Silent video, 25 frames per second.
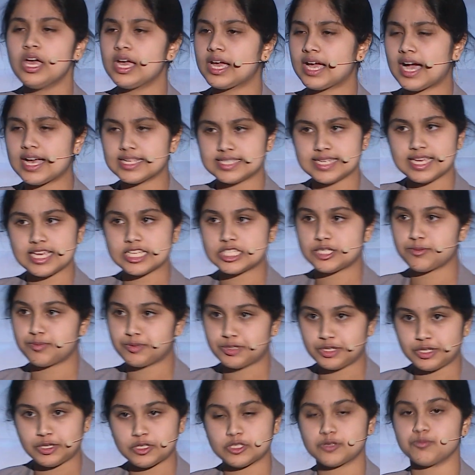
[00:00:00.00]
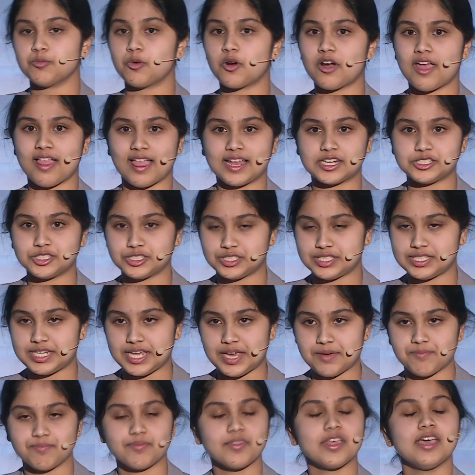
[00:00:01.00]
causing it to produce more
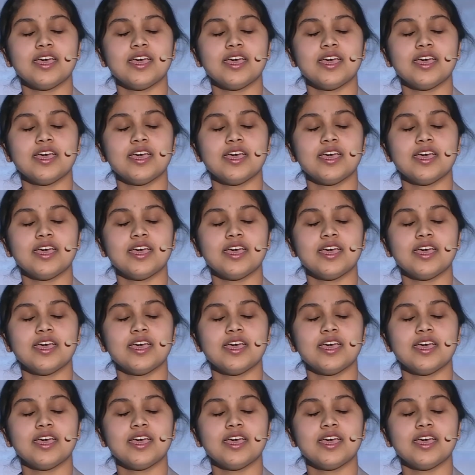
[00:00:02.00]
electricity.